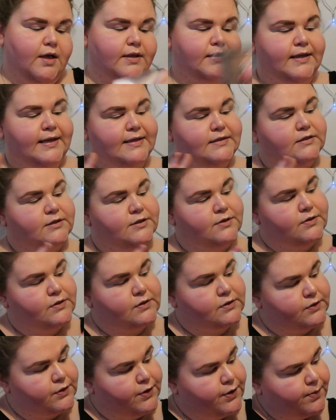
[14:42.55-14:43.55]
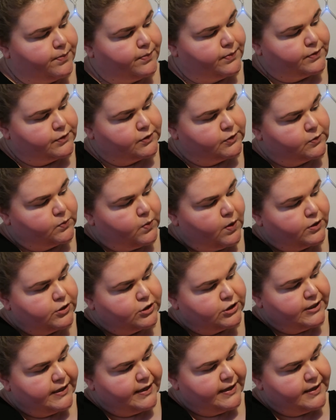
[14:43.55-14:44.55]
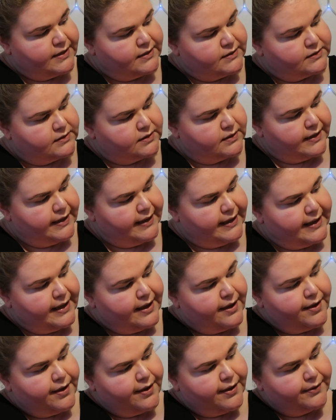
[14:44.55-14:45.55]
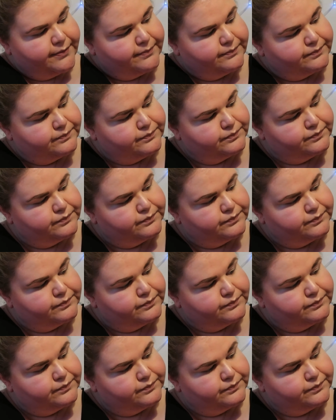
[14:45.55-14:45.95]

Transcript: Let's do some swatches here.